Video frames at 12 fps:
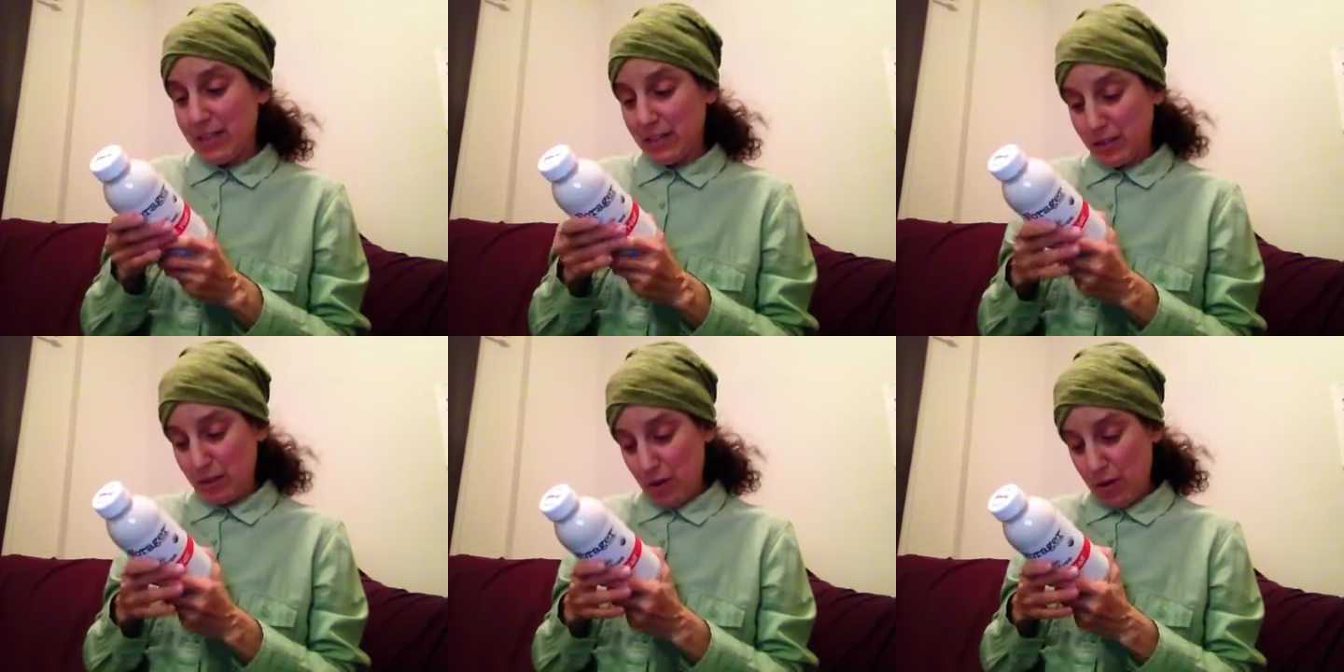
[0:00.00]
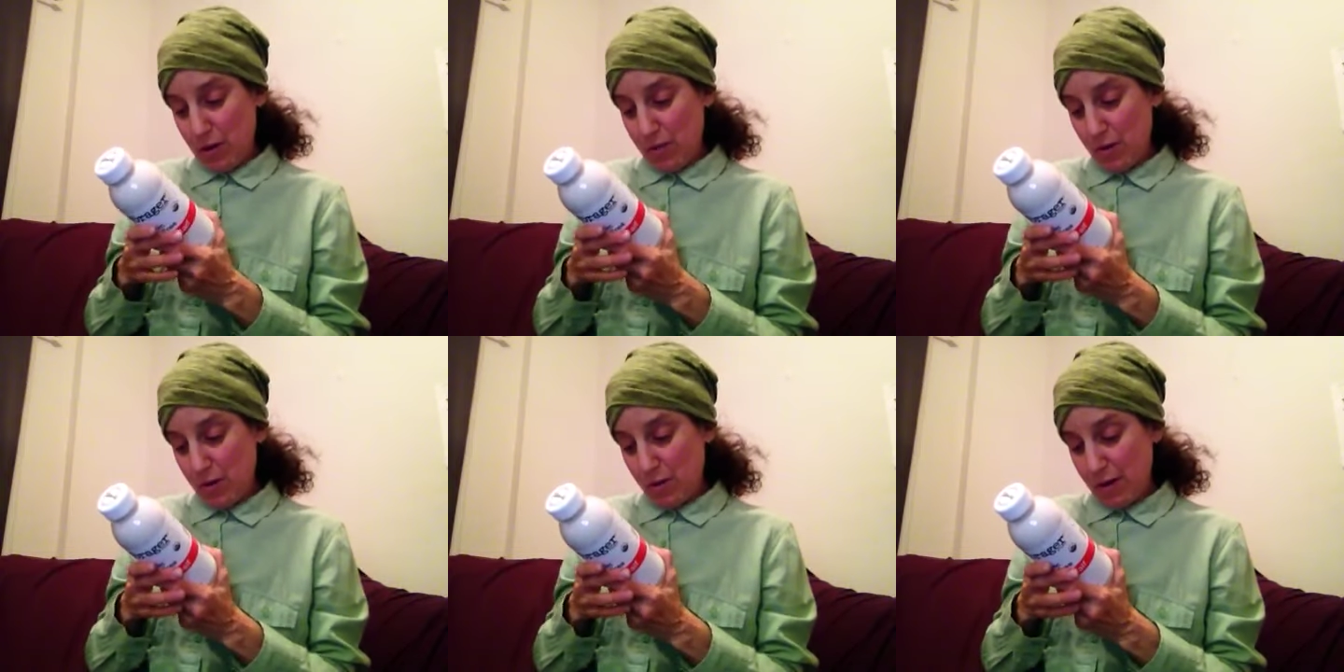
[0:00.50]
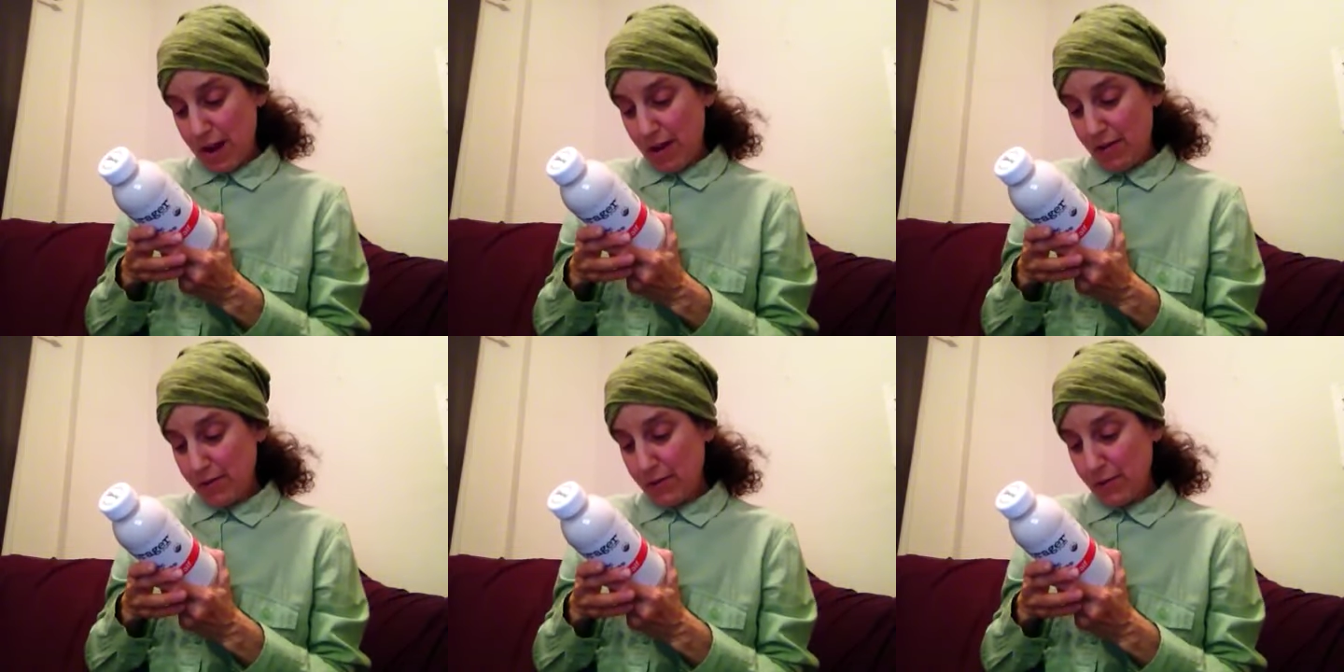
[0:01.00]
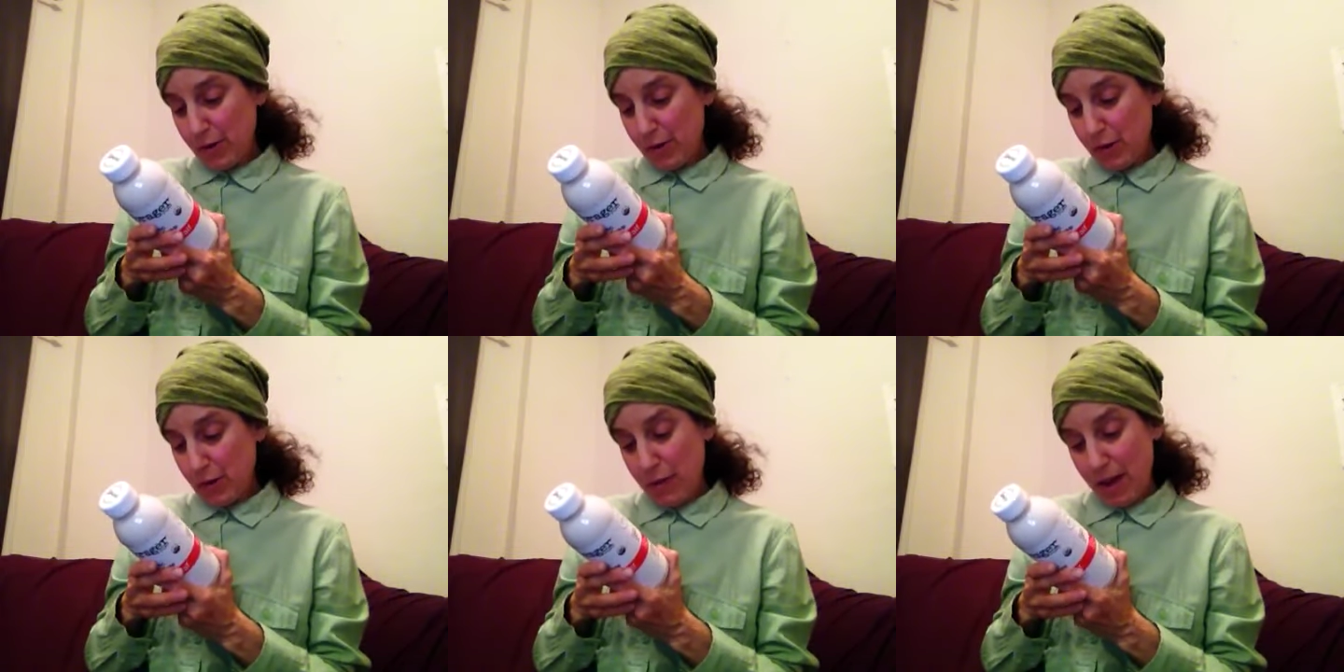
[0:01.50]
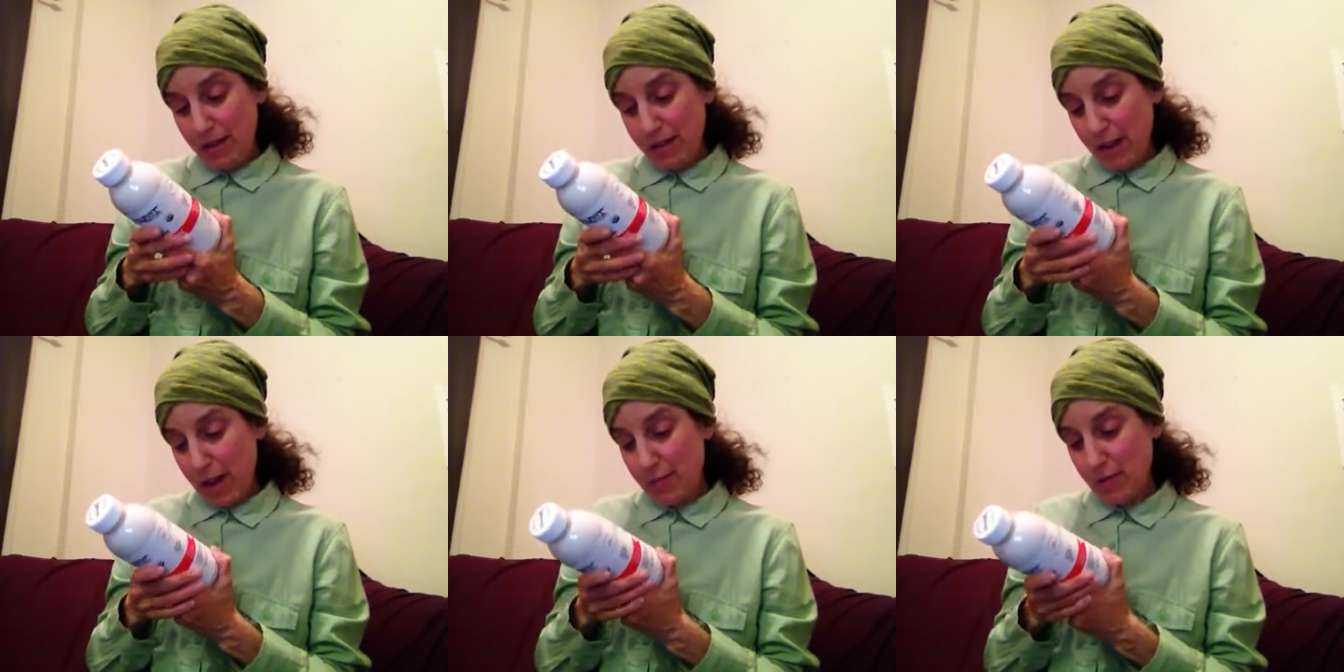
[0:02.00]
So they've been around for a good amount of time.